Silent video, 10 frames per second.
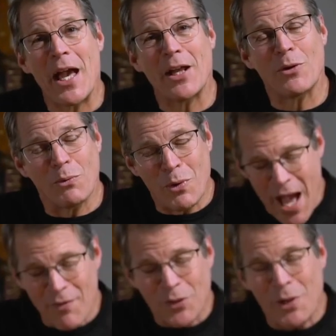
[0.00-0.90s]
And
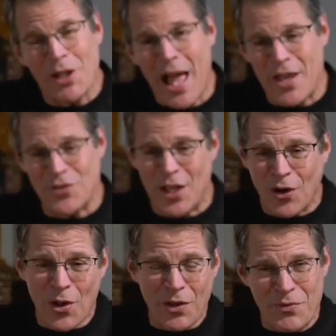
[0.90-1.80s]
we have to realize
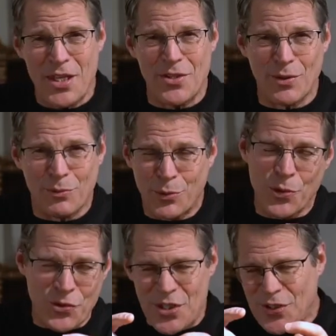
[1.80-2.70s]
that all of these
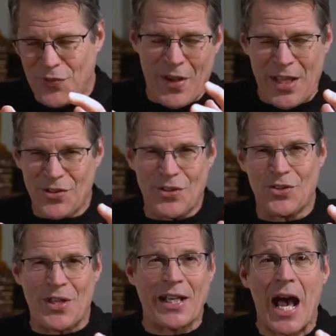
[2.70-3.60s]
rules, these
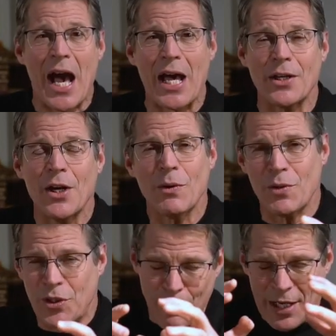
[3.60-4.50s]
fences that God
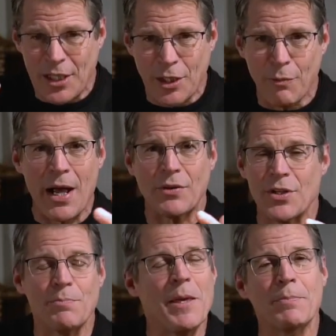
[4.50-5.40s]
was erecting
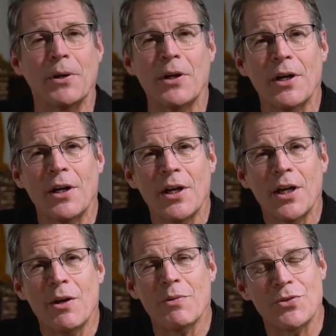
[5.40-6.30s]
around his people,
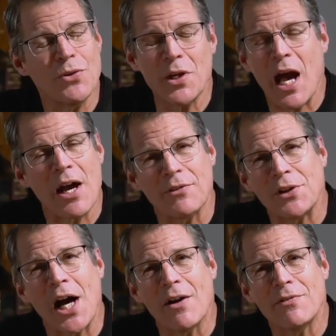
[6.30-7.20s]
he was doing out
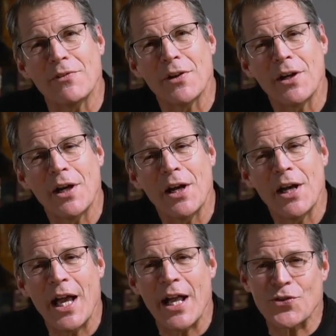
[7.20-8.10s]
of love.
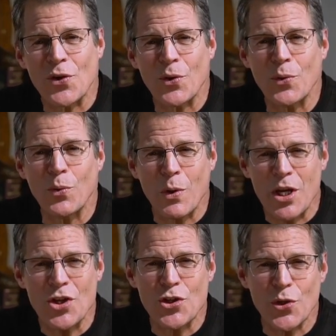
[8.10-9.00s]
And so
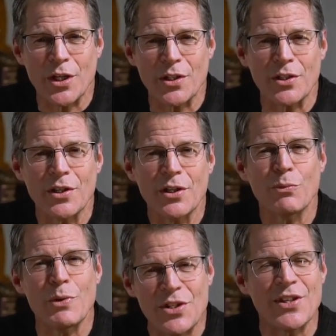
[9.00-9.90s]
we shouldn't
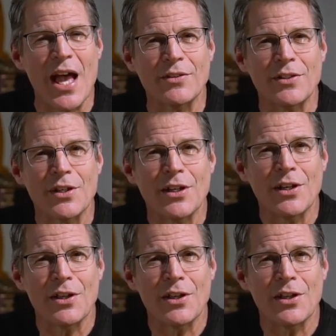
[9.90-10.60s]
resent